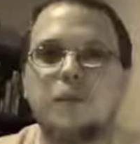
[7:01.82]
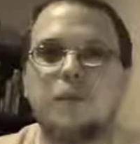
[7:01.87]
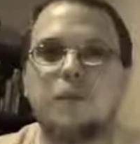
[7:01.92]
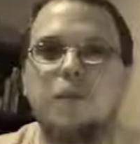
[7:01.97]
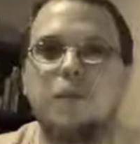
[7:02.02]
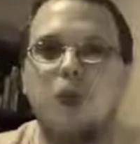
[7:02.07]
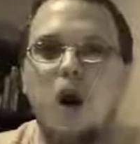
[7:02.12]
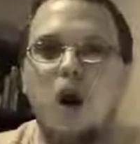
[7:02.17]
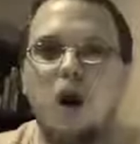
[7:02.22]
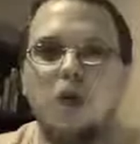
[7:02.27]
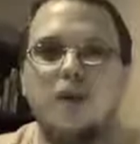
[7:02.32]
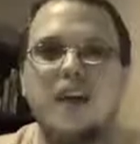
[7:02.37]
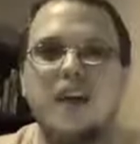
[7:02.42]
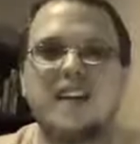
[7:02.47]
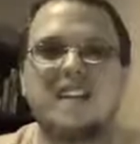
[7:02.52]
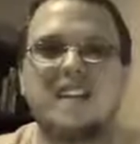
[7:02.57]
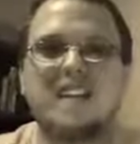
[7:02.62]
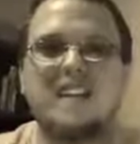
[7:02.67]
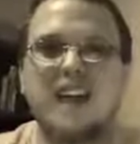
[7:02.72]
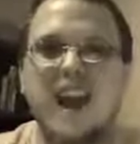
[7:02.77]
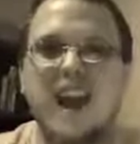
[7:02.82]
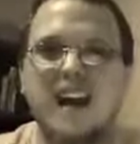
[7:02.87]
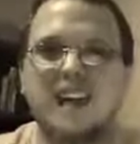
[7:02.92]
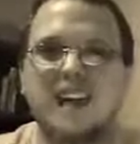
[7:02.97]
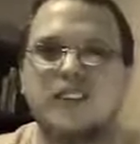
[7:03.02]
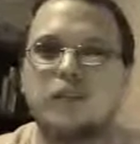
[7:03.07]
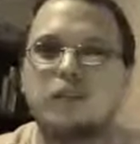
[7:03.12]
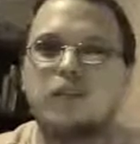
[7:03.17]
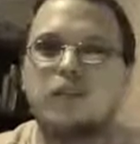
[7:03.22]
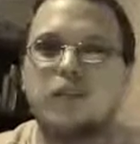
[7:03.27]
of wealth,
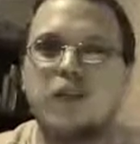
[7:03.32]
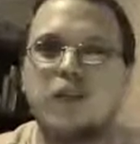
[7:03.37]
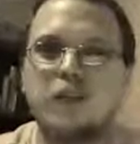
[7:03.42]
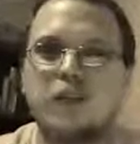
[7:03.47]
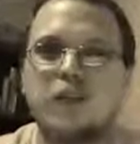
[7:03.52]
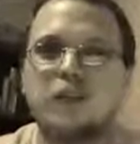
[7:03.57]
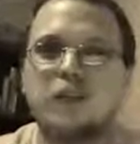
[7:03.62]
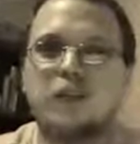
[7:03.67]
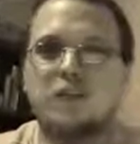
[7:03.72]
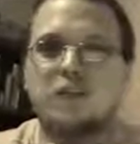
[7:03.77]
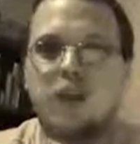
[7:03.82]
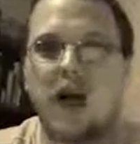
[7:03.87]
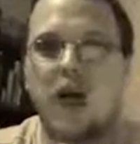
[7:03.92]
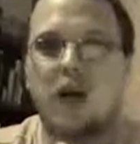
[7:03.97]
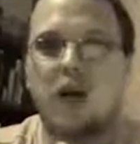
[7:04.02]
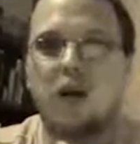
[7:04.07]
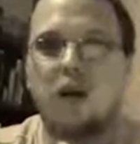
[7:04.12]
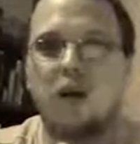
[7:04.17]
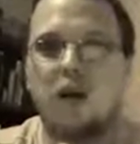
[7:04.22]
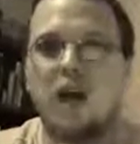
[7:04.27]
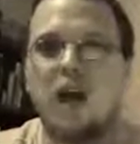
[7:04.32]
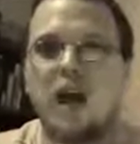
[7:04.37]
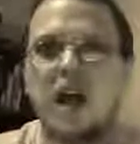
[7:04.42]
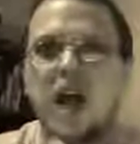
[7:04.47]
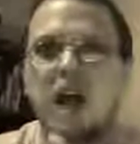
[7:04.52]
status, privilege, and power,